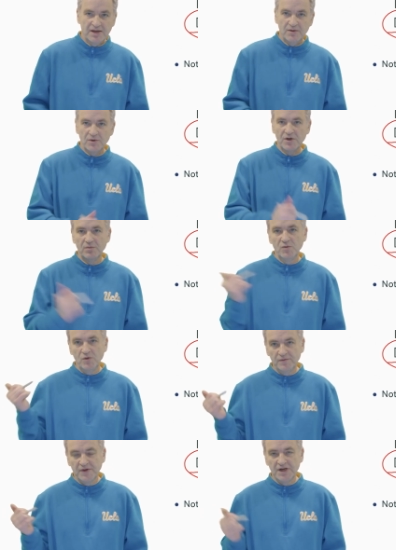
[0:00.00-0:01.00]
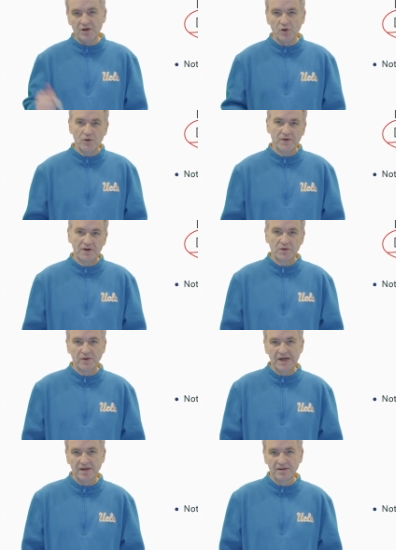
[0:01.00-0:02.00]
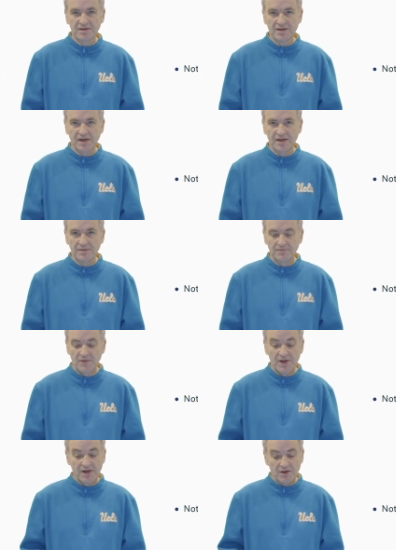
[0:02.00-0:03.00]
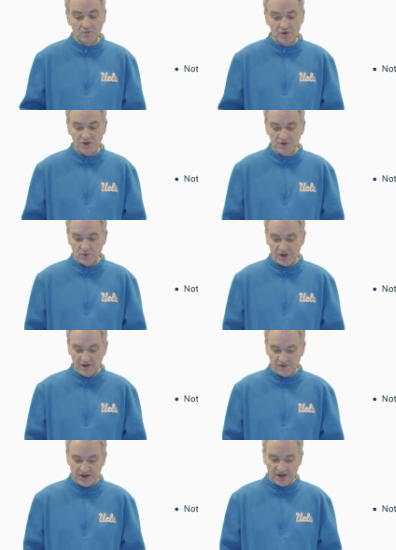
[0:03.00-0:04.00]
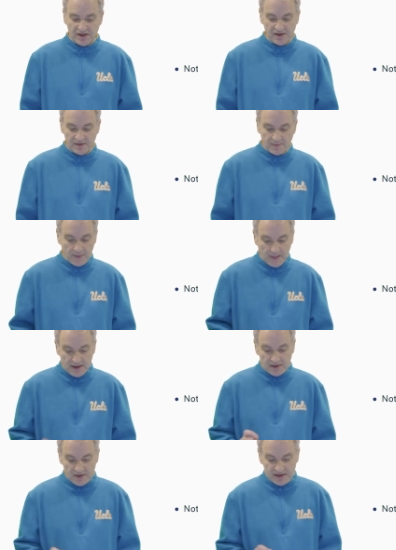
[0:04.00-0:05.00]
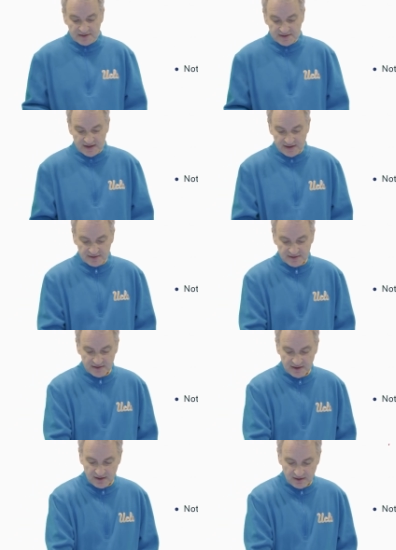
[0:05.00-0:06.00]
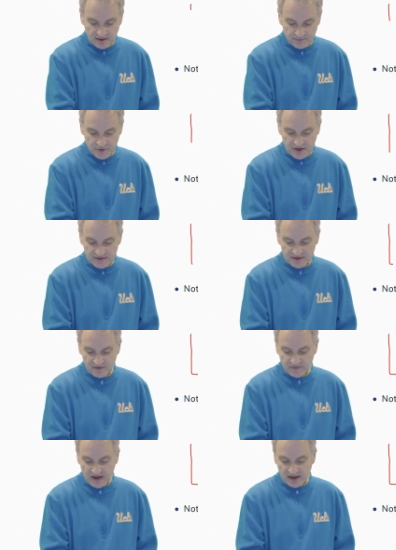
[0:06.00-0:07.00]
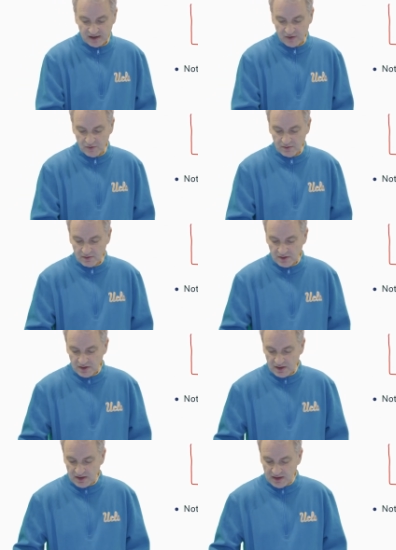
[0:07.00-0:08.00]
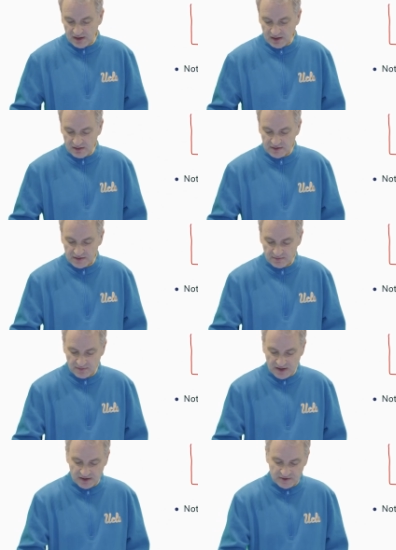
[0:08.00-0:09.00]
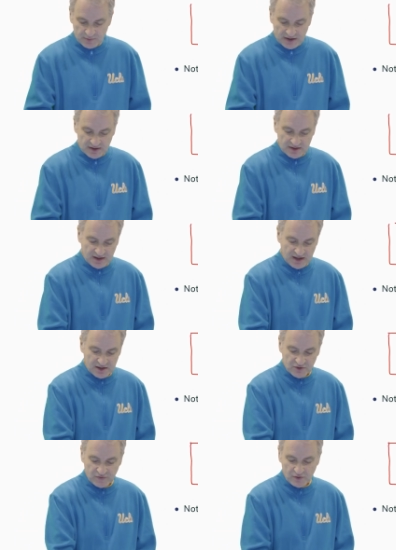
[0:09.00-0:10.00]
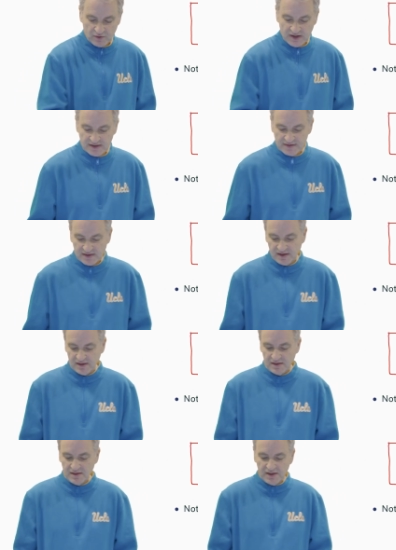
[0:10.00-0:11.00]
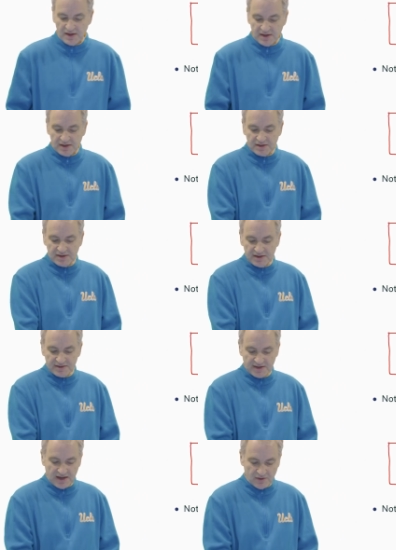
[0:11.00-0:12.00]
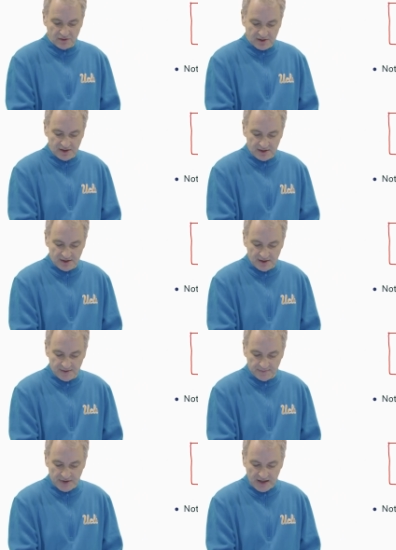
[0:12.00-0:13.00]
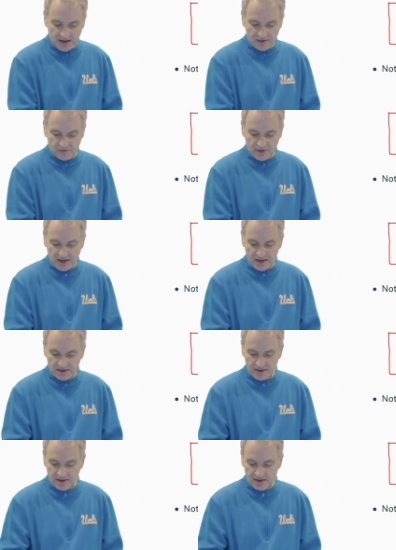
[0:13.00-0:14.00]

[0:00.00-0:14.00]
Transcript: We're going to move that over to the other side, which is what I've done here. That says the present value is my expected cash flow next year, discounted by a rate